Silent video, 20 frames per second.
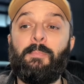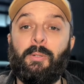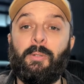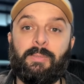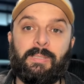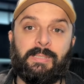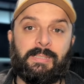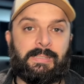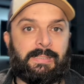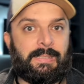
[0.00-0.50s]

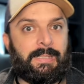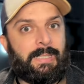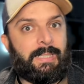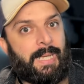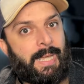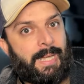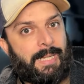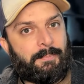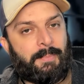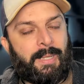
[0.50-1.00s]
But with the
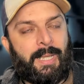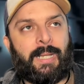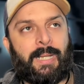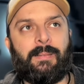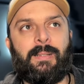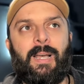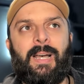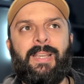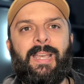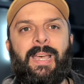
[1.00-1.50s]
C8,
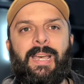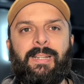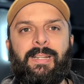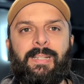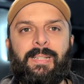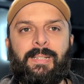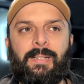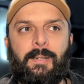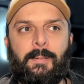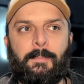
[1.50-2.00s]
man, I had
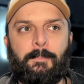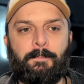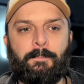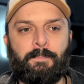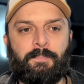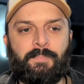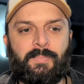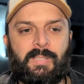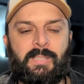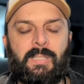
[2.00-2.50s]
a
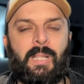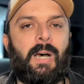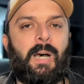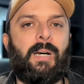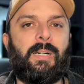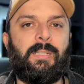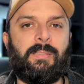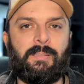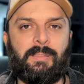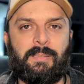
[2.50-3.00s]
um,
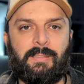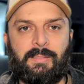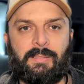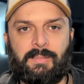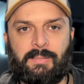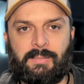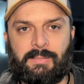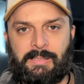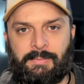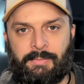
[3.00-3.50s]

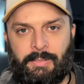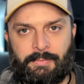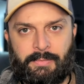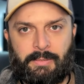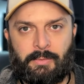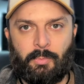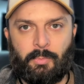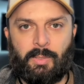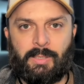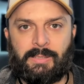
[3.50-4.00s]

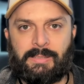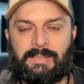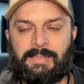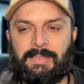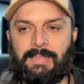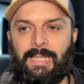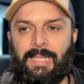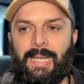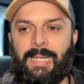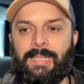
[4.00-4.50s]
non-Z51
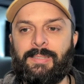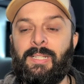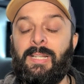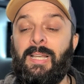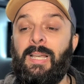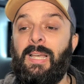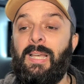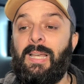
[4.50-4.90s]
C8